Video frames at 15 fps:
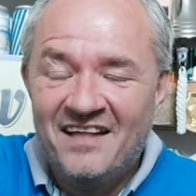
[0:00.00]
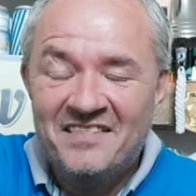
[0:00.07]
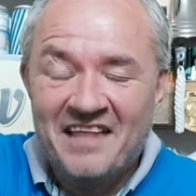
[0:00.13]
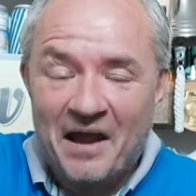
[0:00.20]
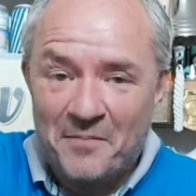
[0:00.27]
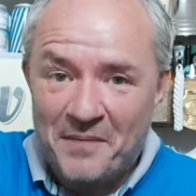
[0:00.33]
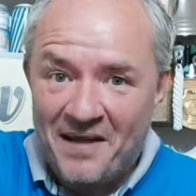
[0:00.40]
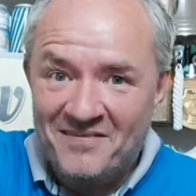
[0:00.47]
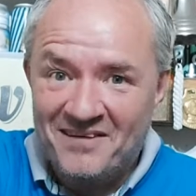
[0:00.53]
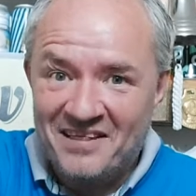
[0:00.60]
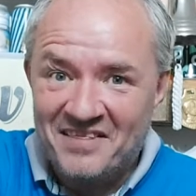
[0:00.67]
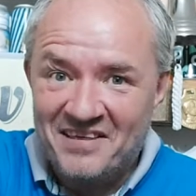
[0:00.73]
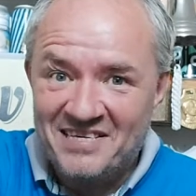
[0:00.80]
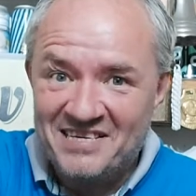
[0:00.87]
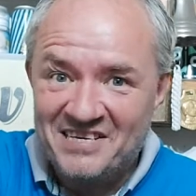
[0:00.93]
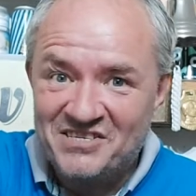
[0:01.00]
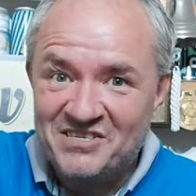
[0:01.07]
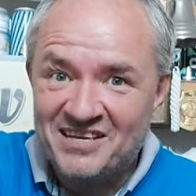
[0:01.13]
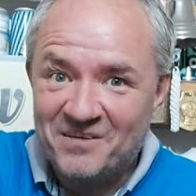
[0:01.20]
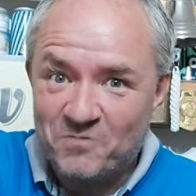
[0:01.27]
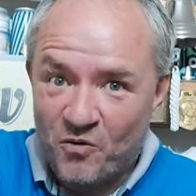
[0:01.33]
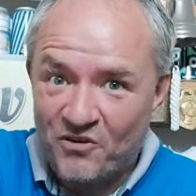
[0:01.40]
Now, apparently, this is
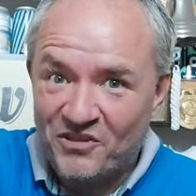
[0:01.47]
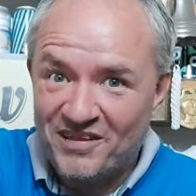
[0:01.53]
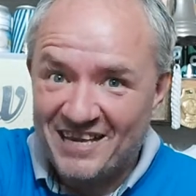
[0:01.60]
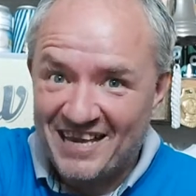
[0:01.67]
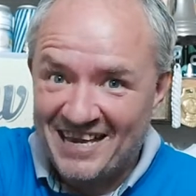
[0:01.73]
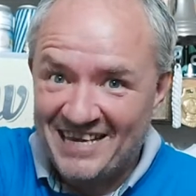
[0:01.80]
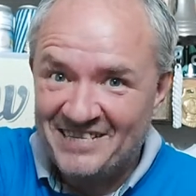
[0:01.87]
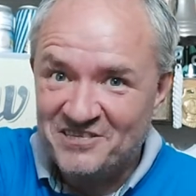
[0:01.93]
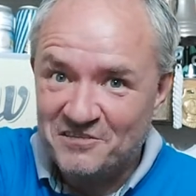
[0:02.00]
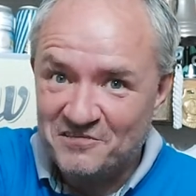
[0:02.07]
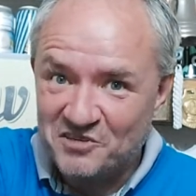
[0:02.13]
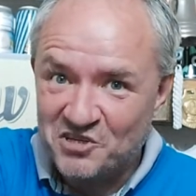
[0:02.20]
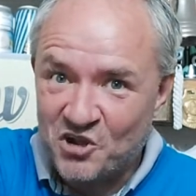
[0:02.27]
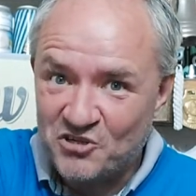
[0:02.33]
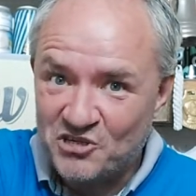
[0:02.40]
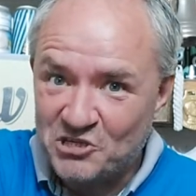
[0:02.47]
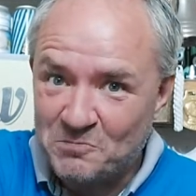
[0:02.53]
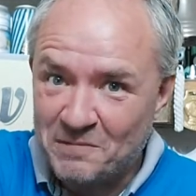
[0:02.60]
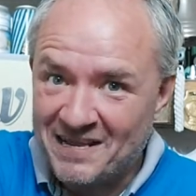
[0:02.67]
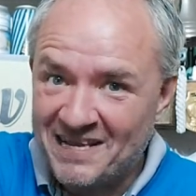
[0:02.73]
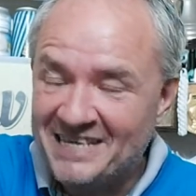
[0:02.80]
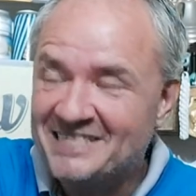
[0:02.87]
the, one of the kings of Scottish
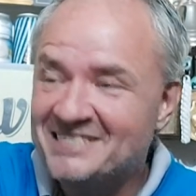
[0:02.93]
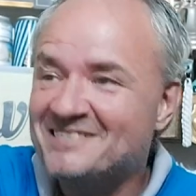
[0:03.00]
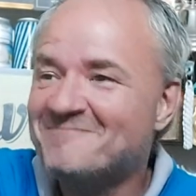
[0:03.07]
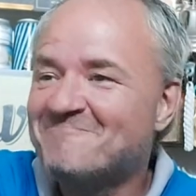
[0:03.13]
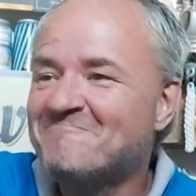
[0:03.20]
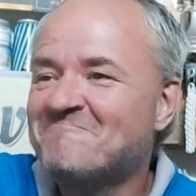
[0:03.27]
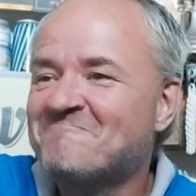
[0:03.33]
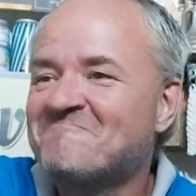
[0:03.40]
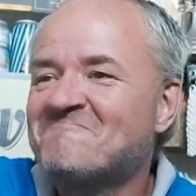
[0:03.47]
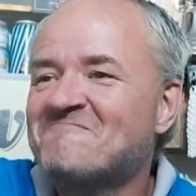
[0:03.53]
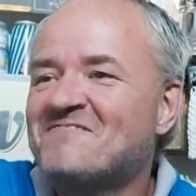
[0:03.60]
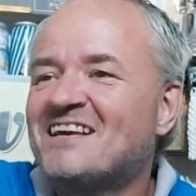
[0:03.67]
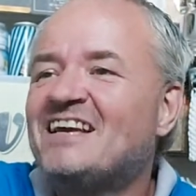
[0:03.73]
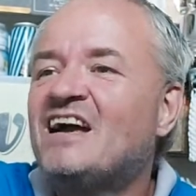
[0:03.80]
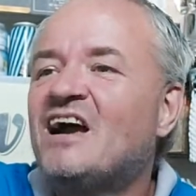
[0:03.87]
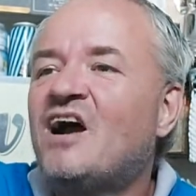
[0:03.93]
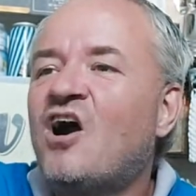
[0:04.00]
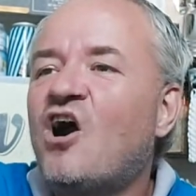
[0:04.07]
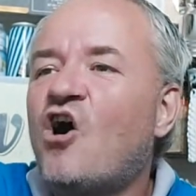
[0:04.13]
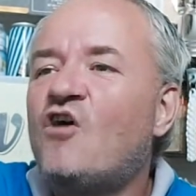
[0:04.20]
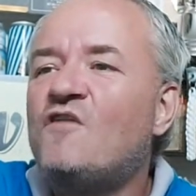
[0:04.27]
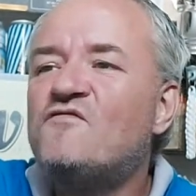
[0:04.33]
beers.
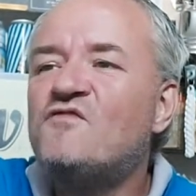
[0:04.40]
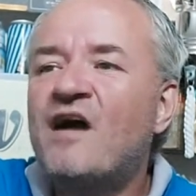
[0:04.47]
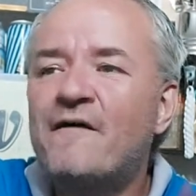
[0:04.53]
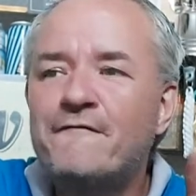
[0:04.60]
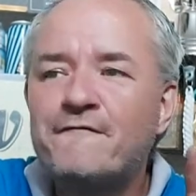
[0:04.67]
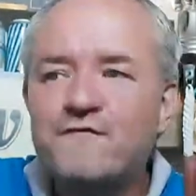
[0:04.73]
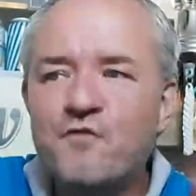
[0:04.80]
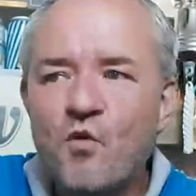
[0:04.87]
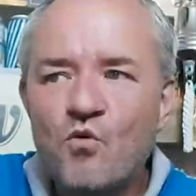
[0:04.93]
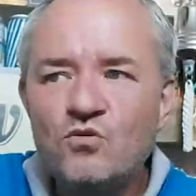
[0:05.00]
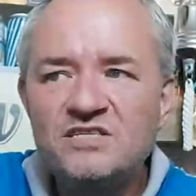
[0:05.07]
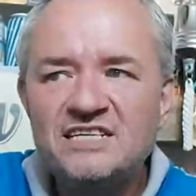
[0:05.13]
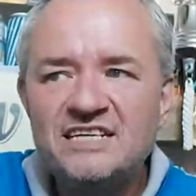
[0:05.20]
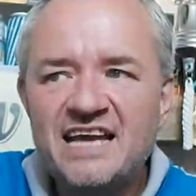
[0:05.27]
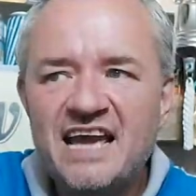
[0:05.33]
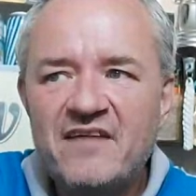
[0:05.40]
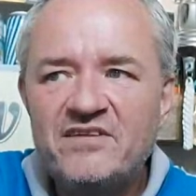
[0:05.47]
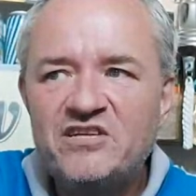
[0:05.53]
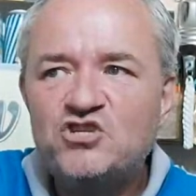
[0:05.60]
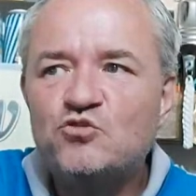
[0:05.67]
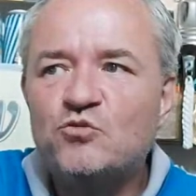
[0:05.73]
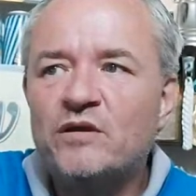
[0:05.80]
Over our 40-year
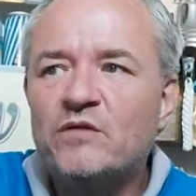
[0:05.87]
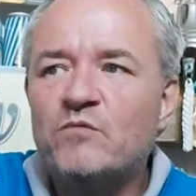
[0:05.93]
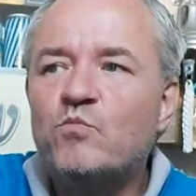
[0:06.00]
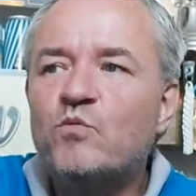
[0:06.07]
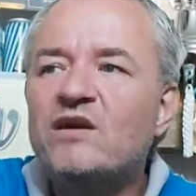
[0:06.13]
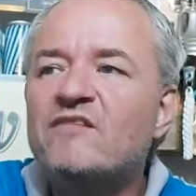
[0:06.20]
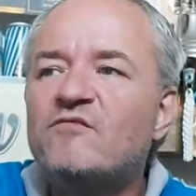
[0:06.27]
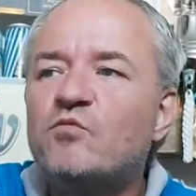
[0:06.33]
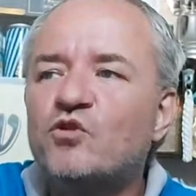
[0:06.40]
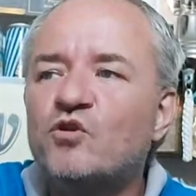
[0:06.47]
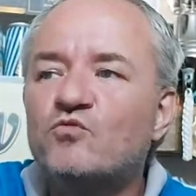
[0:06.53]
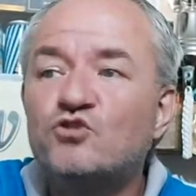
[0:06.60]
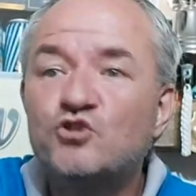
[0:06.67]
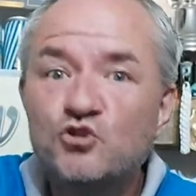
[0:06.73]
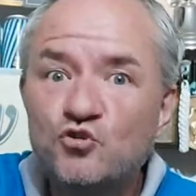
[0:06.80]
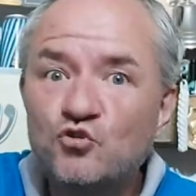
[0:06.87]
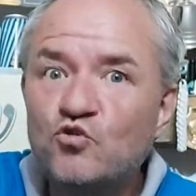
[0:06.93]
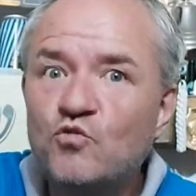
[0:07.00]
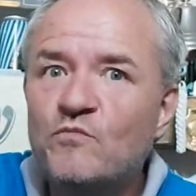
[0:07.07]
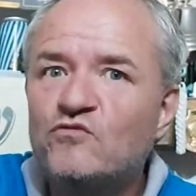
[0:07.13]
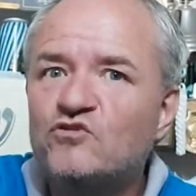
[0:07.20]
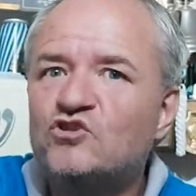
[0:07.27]
history, we have won
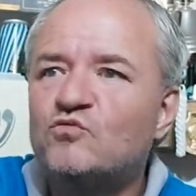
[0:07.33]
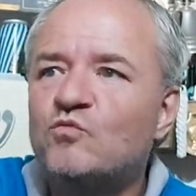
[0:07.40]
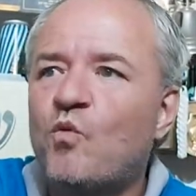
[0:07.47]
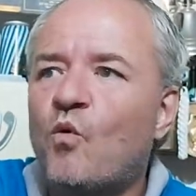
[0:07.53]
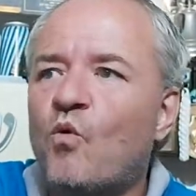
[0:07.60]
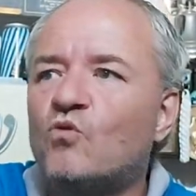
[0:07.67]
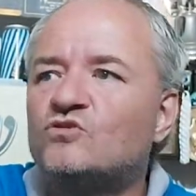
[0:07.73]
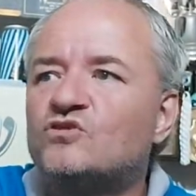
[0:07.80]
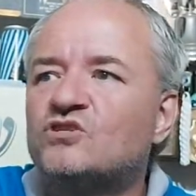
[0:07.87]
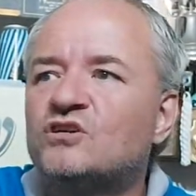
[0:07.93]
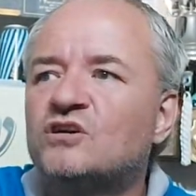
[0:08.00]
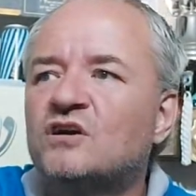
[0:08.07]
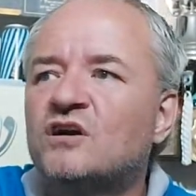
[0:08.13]
numerous awards,